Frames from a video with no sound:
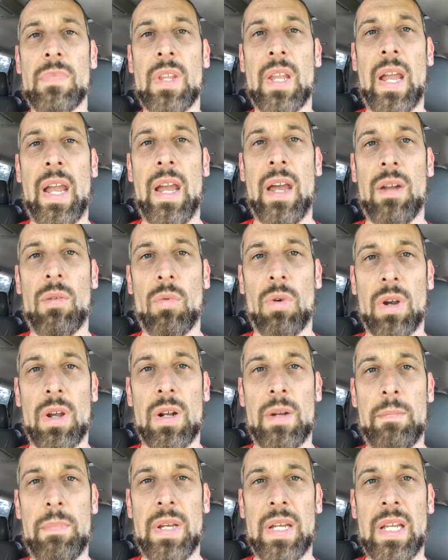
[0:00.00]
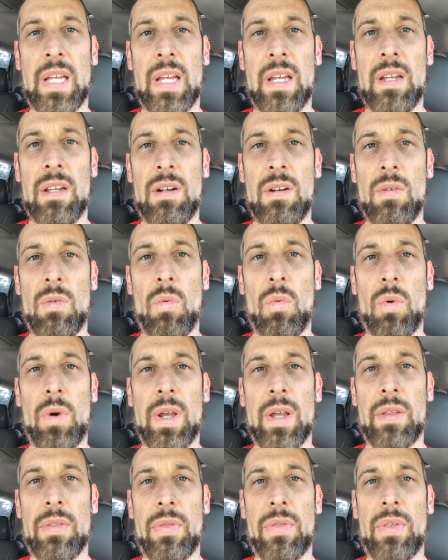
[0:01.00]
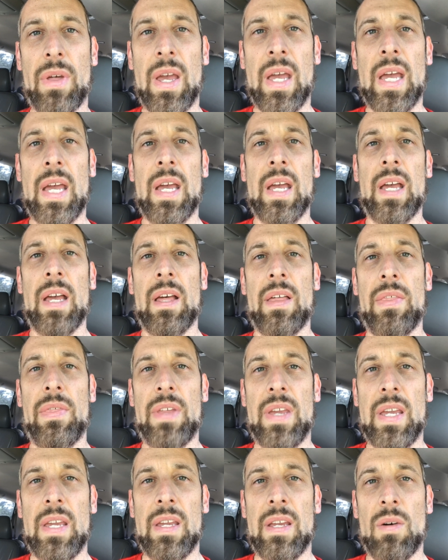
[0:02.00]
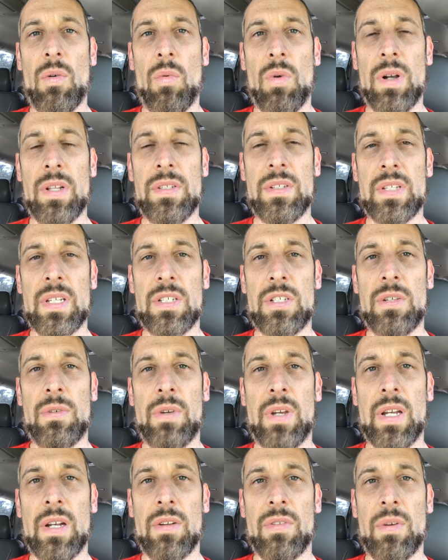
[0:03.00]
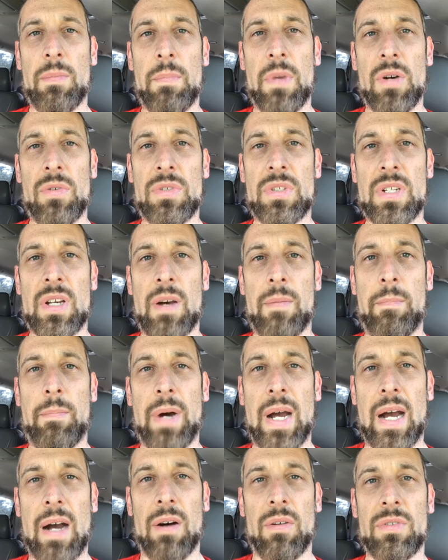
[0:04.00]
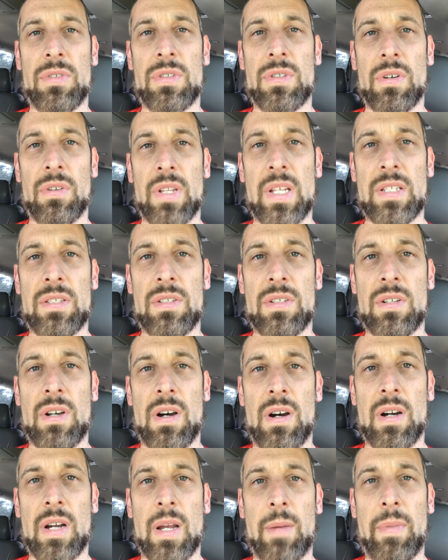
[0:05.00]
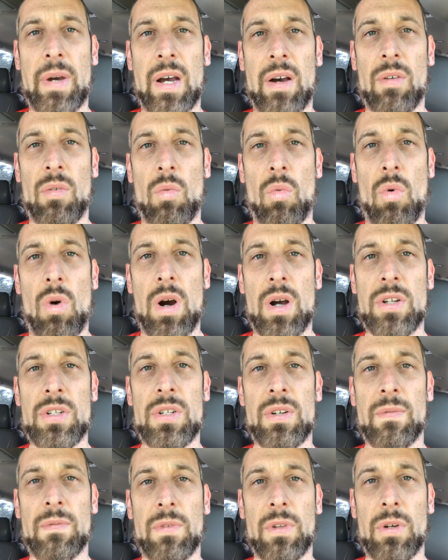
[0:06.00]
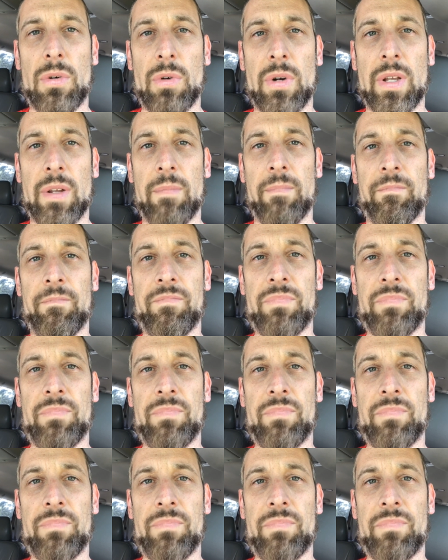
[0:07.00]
and we're going to begin with the ones that you hear the most about. So let's talk about washer fluid.